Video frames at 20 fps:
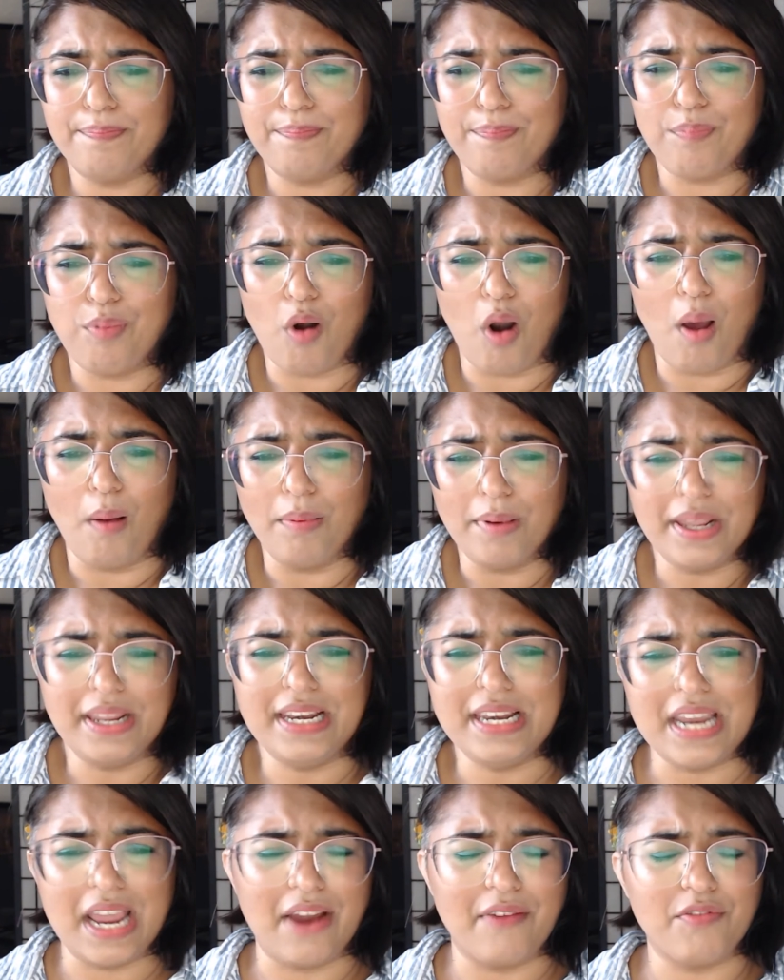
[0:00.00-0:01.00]
probably
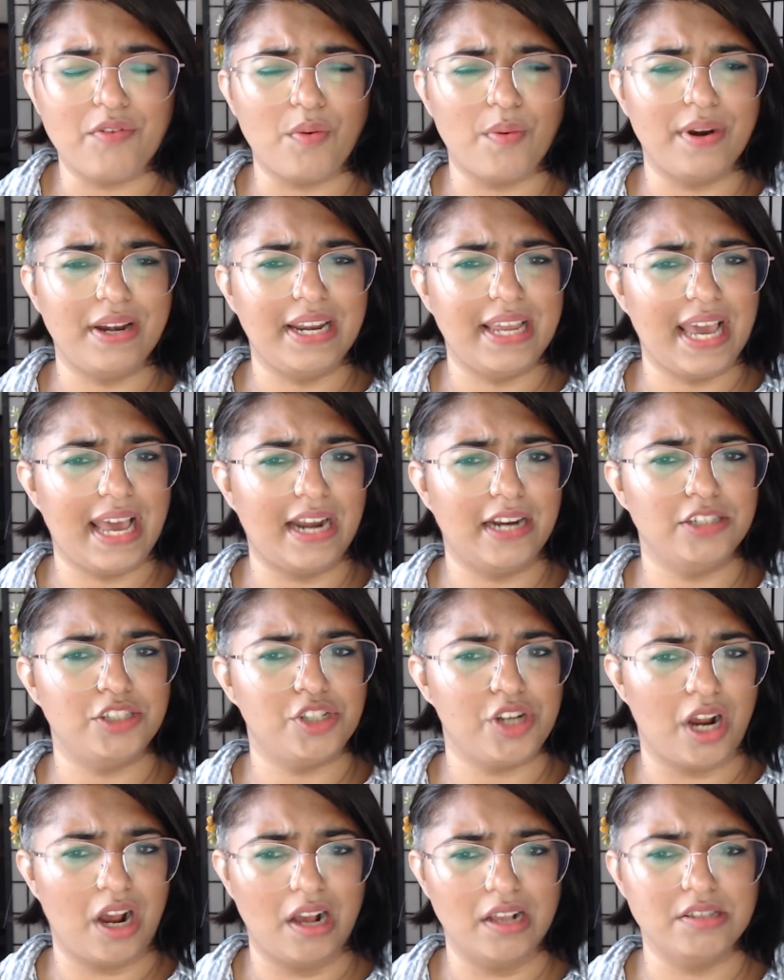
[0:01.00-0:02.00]
never really had a
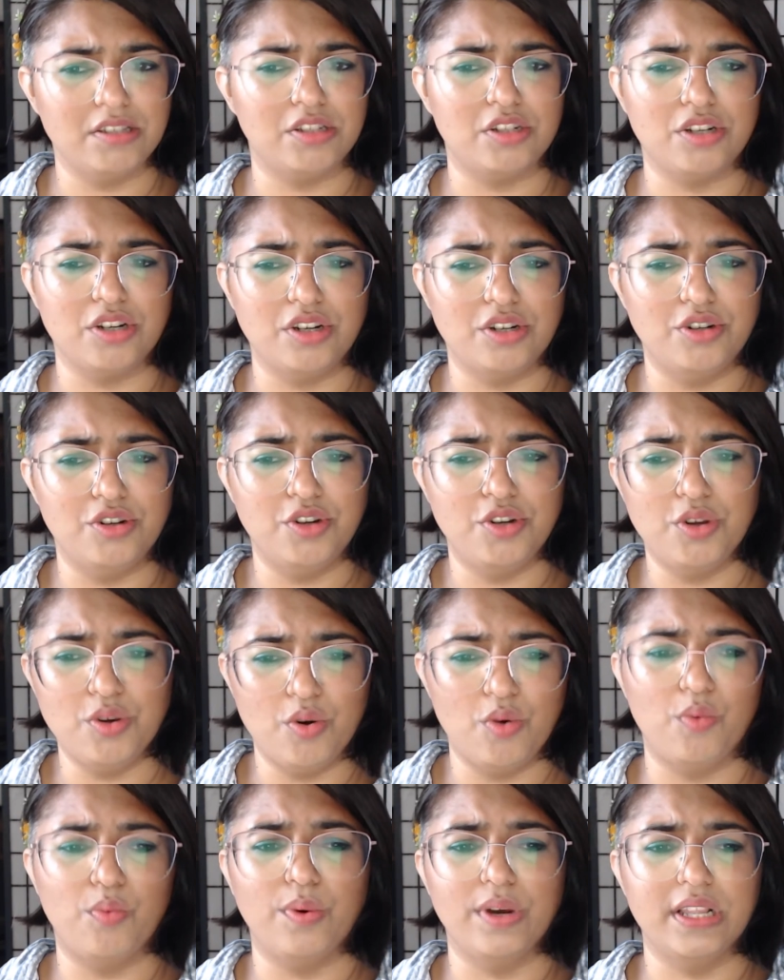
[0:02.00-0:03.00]
chance to
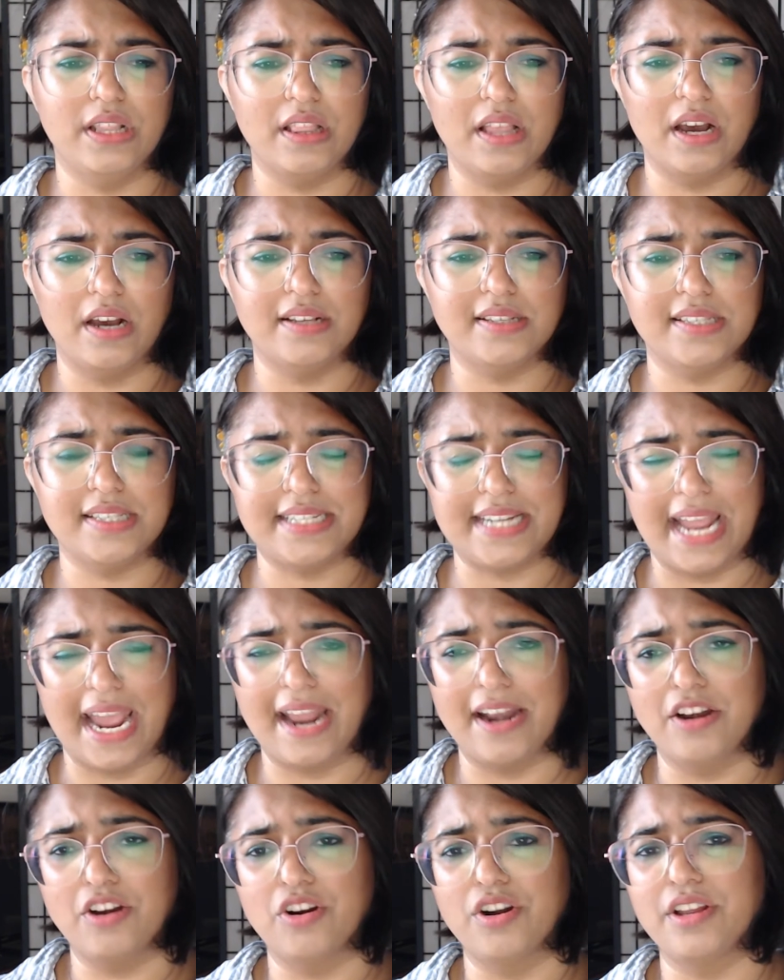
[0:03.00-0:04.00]
do with a
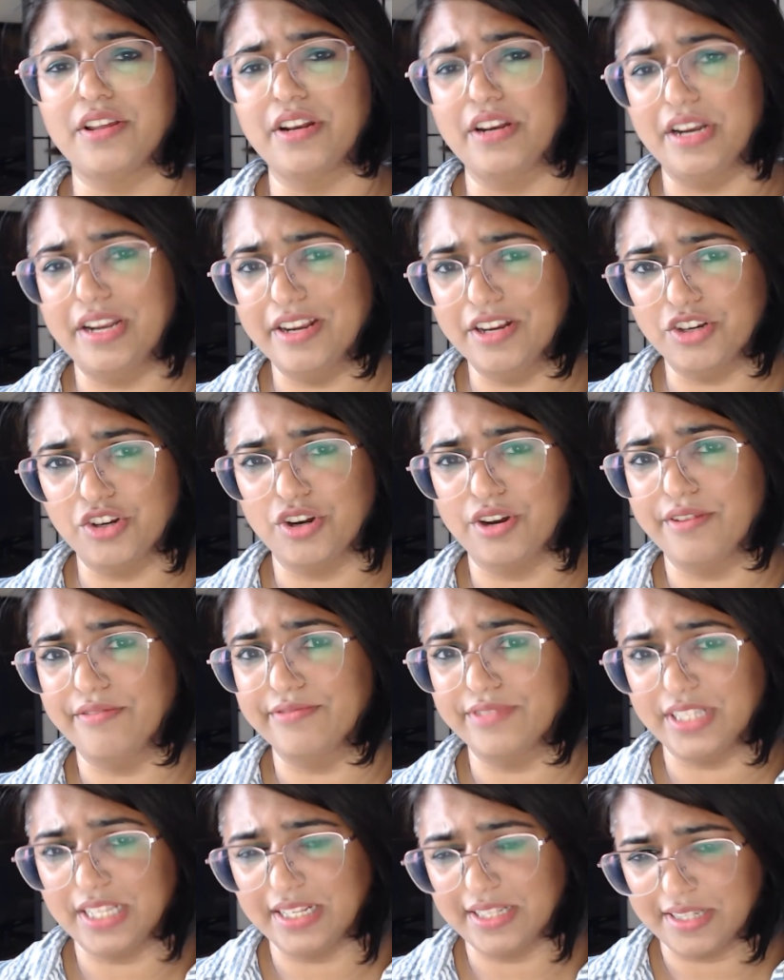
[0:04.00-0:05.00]
standard initiative
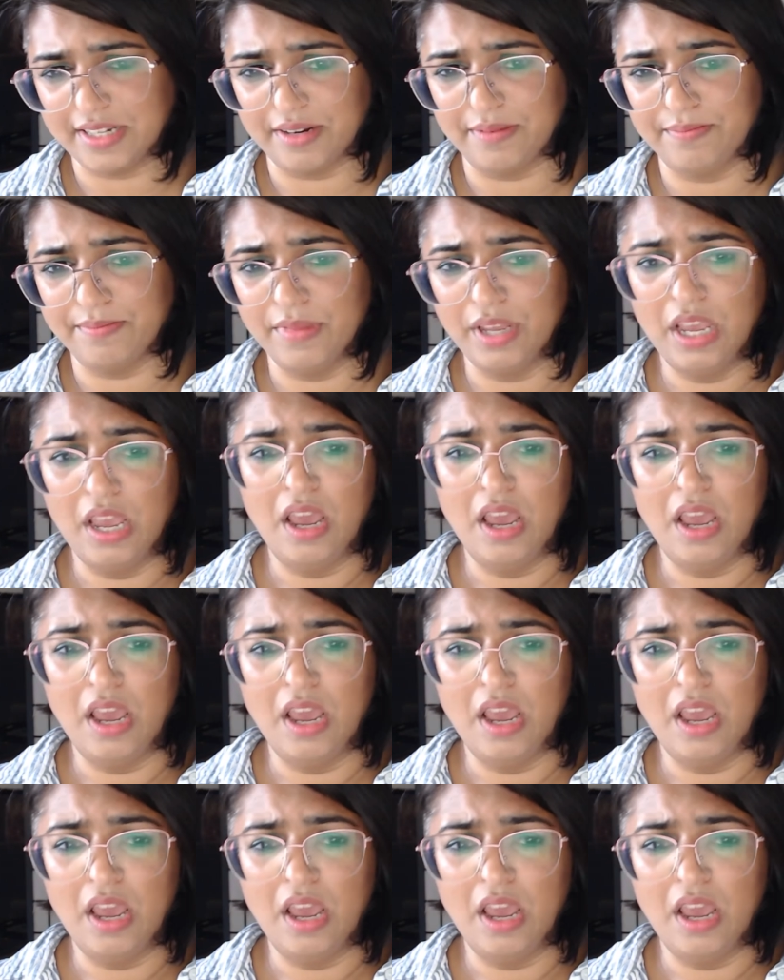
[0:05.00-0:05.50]
system.